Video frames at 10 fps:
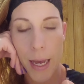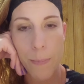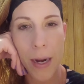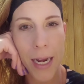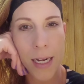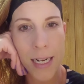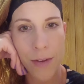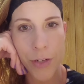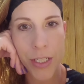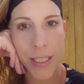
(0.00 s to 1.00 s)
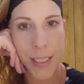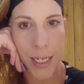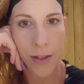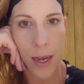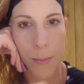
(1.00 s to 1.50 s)
But I could never
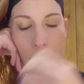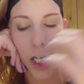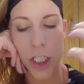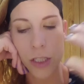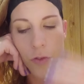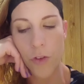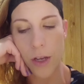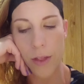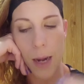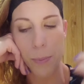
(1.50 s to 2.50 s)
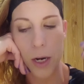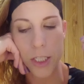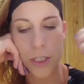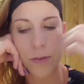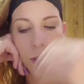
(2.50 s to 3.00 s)
see them. I could just feel that
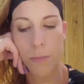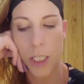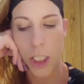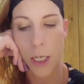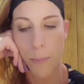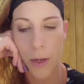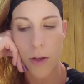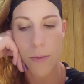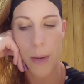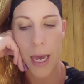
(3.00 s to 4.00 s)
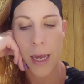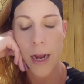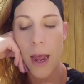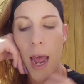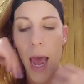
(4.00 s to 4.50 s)
pressure of somebody jumping on the
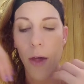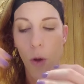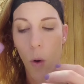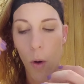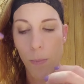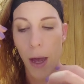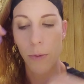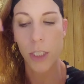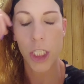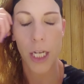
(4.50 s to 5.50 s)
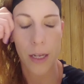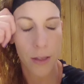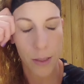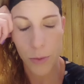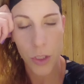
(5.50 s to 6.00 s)
bed, and the whole bed would shake
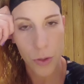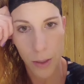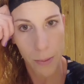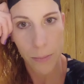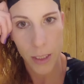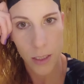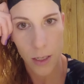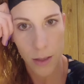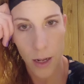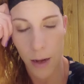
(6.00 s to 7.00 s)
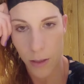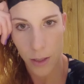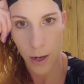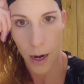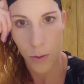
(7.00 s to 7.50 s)
and they would scream at me to get out of
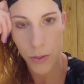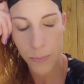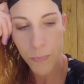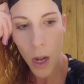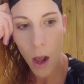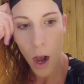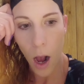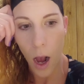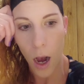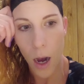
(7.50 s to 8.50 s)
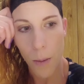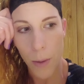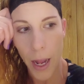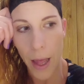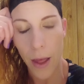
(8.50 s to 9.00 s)
their house.
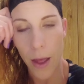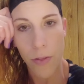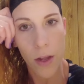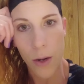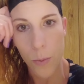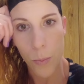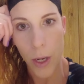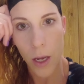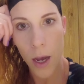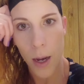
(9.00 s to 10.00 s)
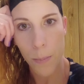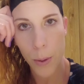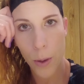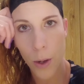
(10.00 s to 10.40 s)
And then I would wake up